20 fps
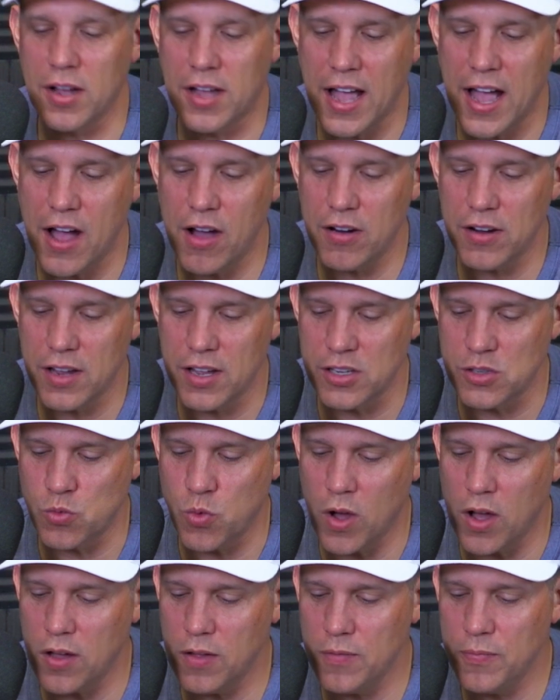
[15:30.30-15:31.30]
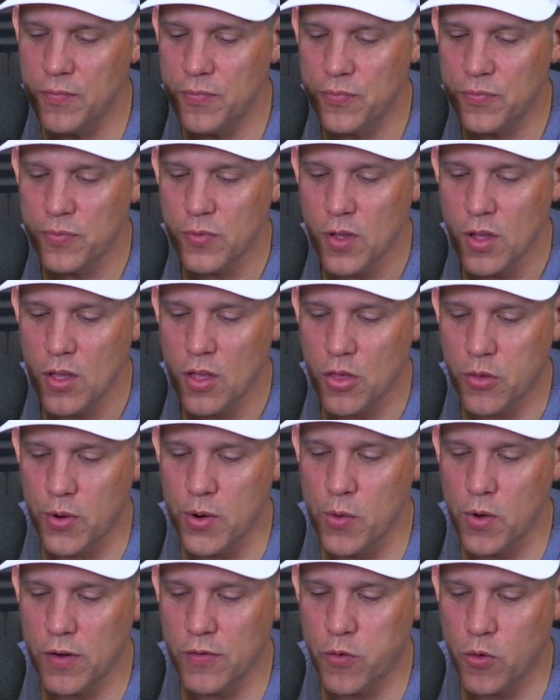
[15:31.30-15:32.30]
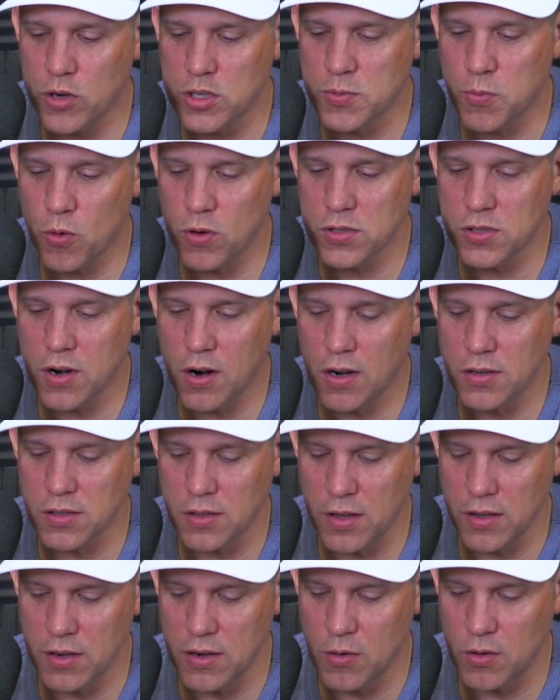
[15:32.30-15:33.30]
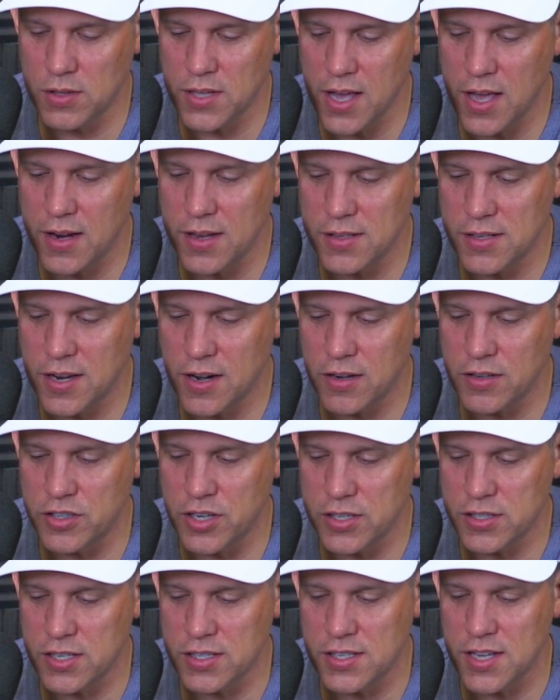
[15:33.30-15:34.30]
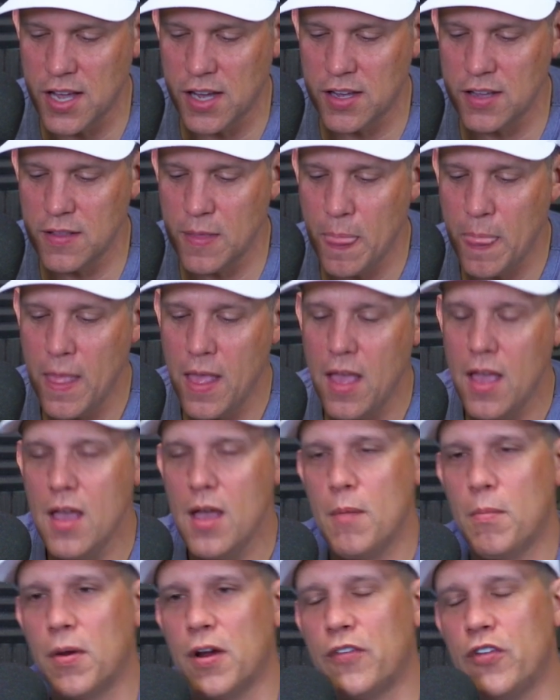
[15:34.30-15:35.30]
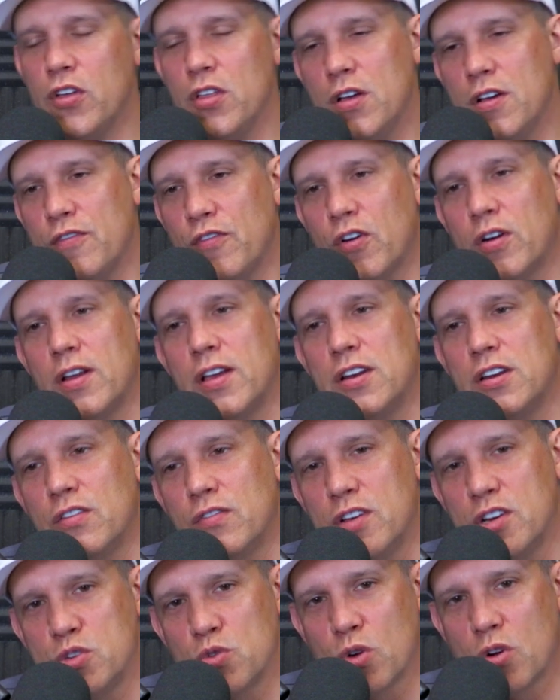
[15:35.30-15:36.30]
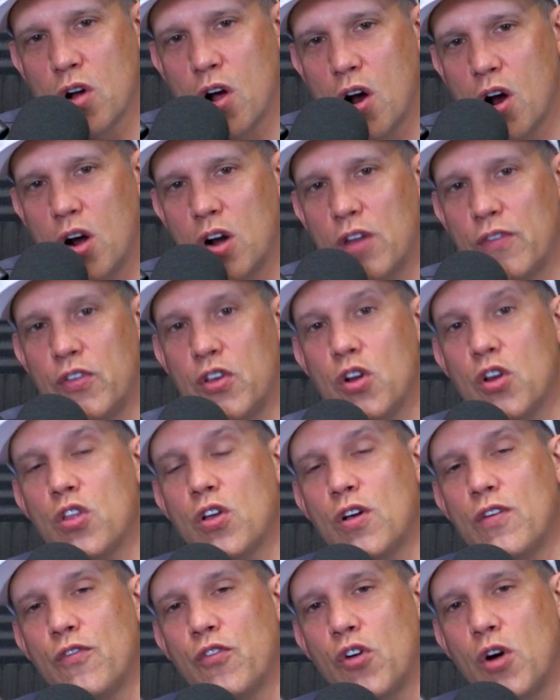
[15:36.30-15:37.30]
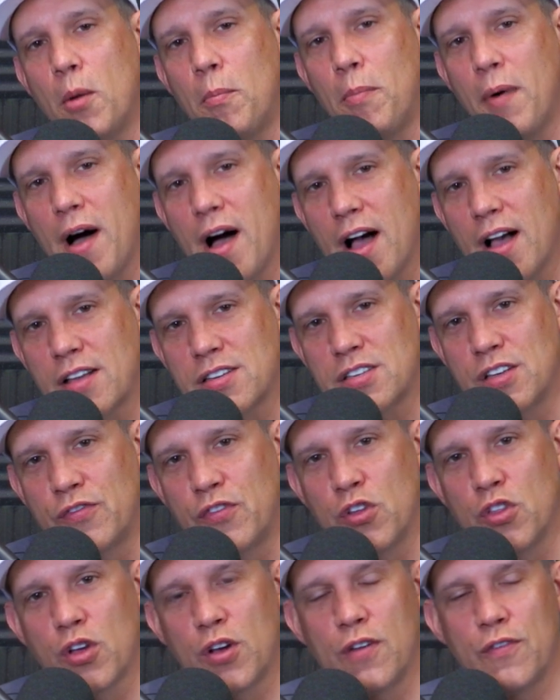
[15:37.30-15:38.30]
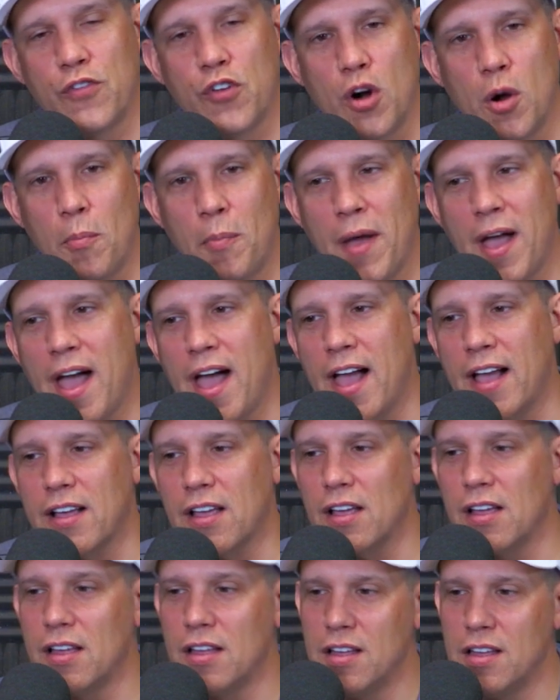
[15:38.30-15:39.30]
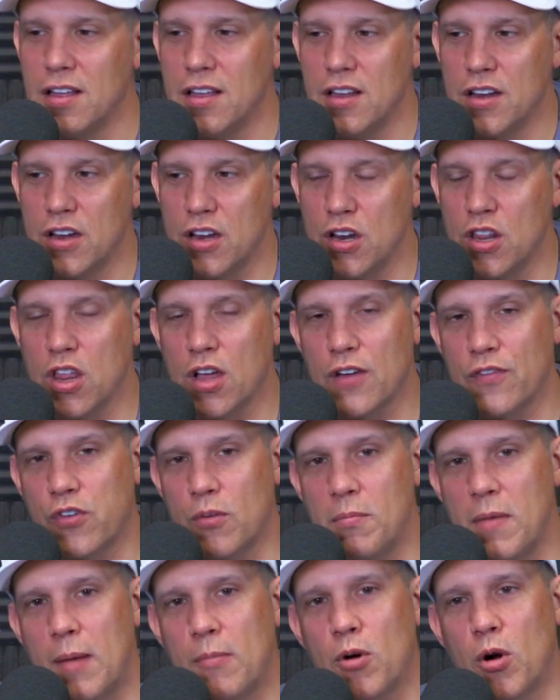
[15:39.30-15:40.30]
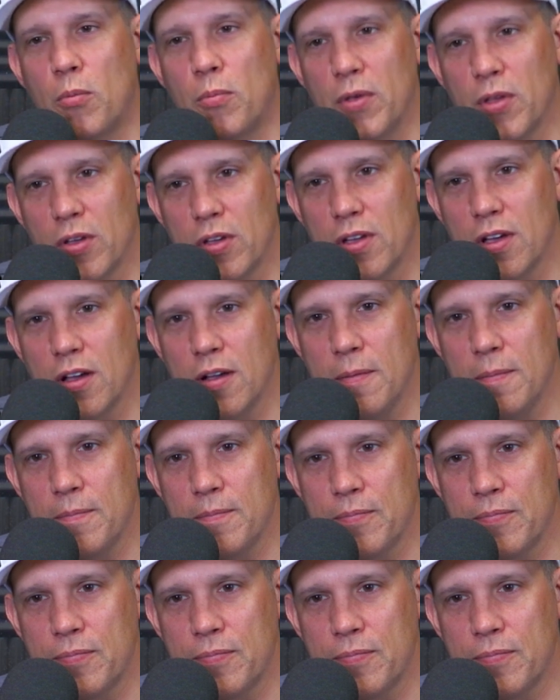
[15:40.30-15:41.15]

account as well, 314 Sports Cards. I'll let you know what that is here in just a second. But if you're looking for an individual card, if you're looking for a box, if you're looking for a pack, you're looking for memorabilia,